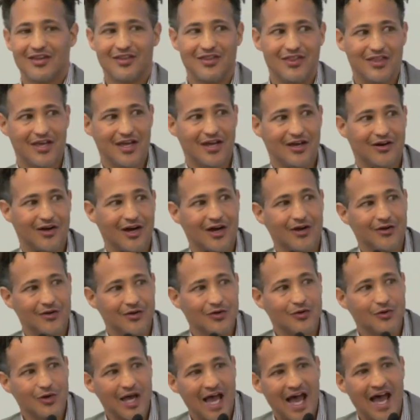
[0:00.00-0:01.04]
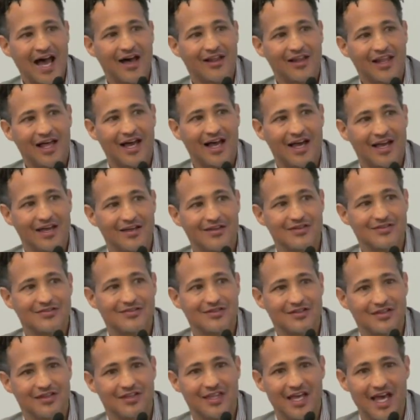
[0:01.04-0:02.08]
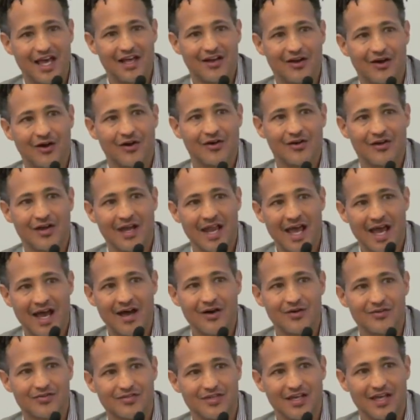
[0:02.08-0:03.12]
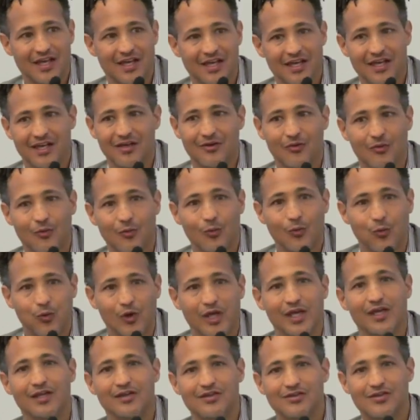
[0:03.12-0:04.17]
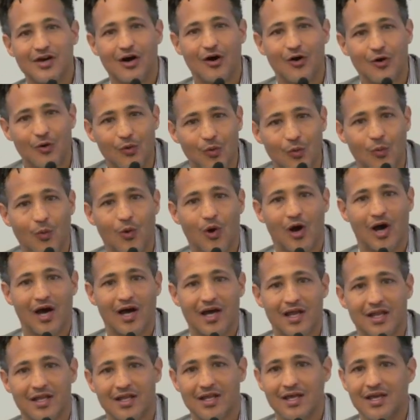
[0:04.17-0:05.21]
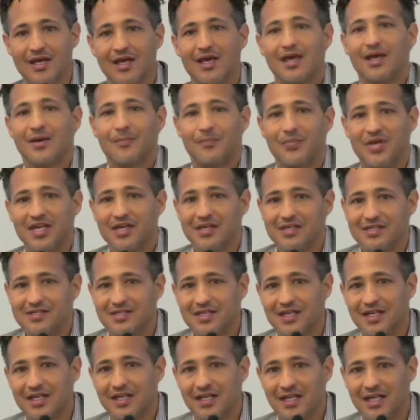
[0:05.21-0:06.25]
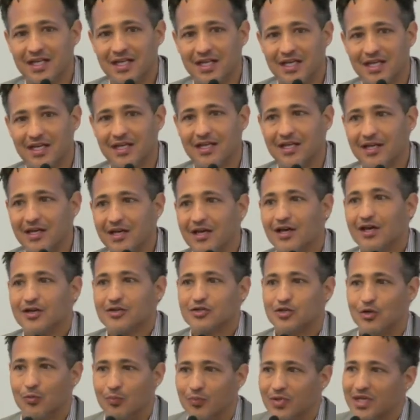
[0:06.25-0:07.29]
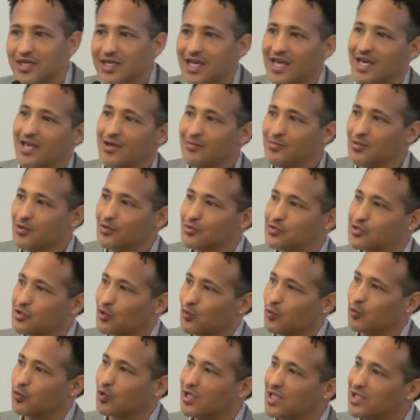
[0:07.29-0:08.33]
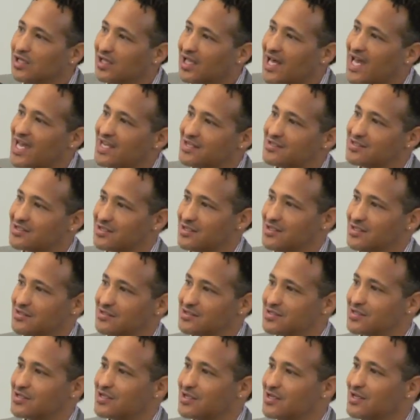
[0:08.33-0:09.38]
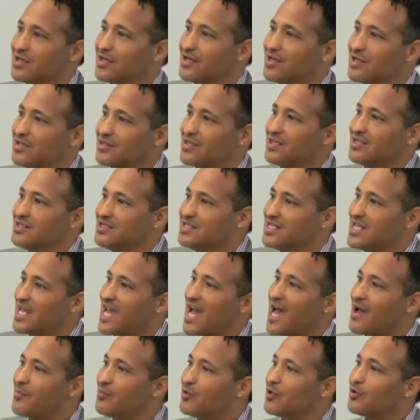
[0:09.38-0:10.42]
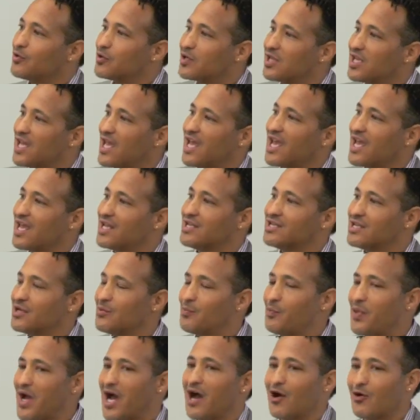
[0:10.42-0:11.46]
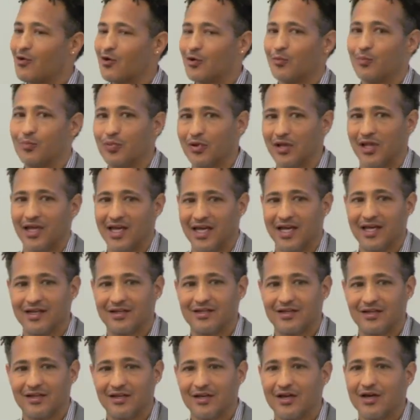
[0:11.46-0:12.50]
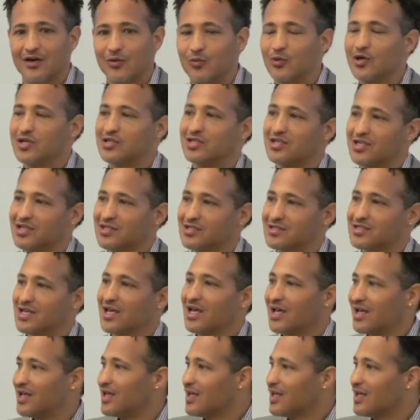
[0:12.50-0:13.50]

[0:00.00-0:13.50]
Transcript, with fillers: there are new allies that are now saying we don't want PG&E to be able to relicense the Diablo Canyon power plant which is